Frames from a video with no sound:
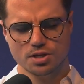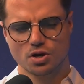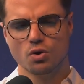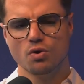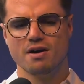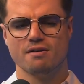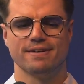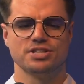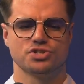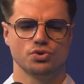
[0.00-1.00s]
So
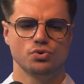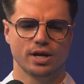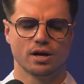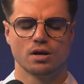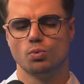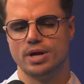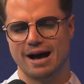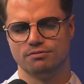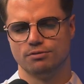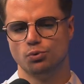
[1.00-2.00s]
phase 2 here, we
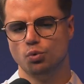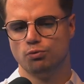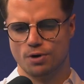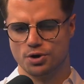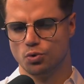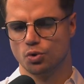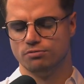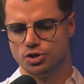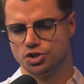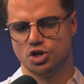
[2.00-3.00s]
have full funnel
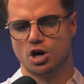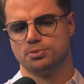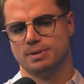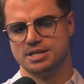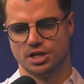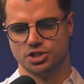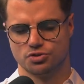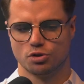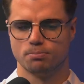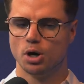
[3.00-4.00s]
conversion
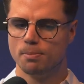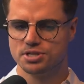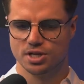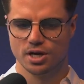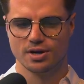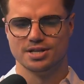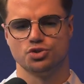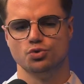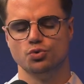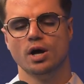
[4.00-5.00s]
optimization. So the purpose here is
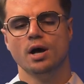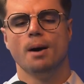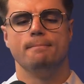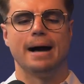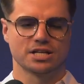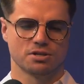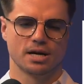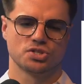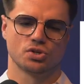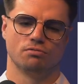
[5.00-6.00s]
to
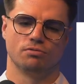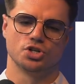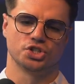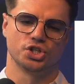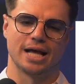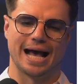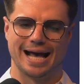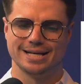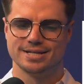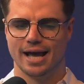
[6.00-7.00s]
maximize the conversion
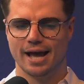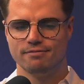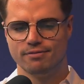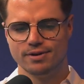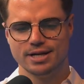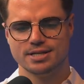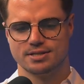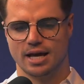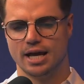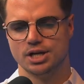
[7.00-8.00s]
at every
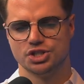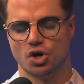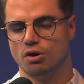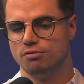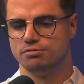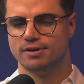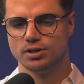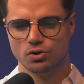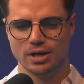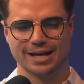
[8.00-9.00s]
stage of the
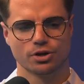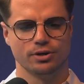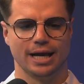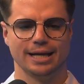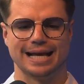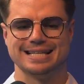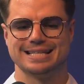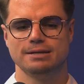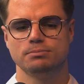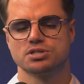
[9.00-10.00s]
funnel and create a
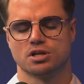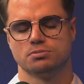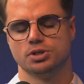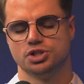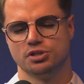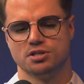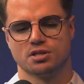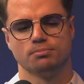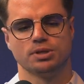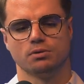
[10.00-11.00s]
seamless customer journey,
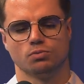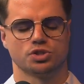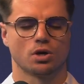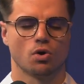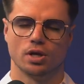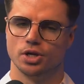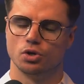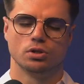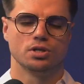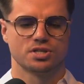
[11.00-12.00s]
something which I call a
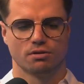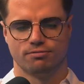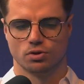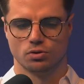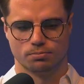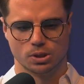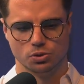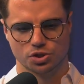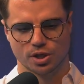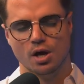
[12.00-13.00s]
holistic funnel
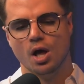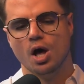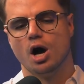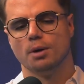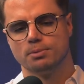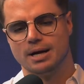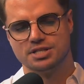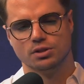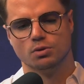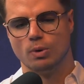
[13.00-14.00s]
approach.
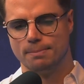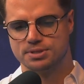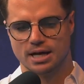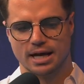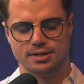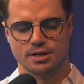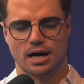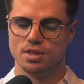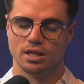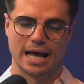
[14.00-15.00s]
Optimizing the website
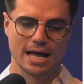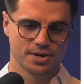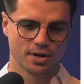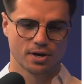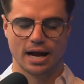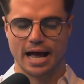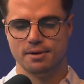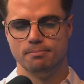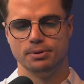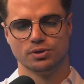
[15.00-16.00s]
or the lander
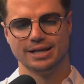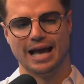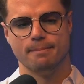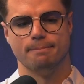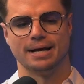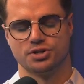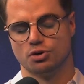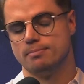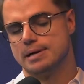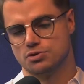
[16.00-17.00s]
and building a
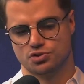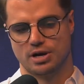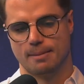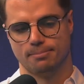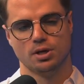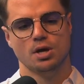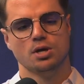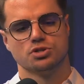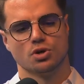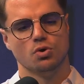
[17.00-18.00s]
better mousetrap.
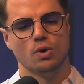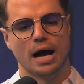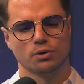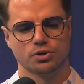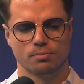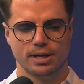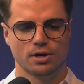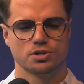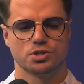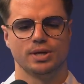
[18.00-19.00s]
So outcome
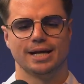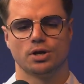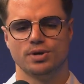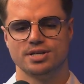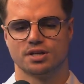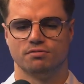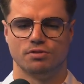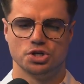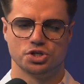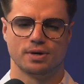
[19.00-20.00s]
here is we increase the
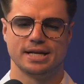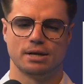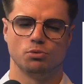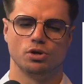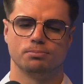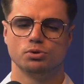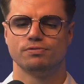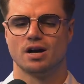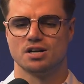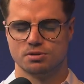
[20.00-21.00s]
conversion rate and we
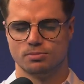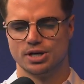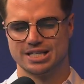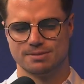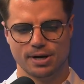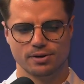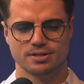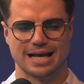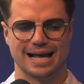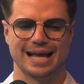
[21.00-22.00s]
improve customer
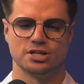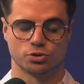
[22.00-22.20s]
experience and a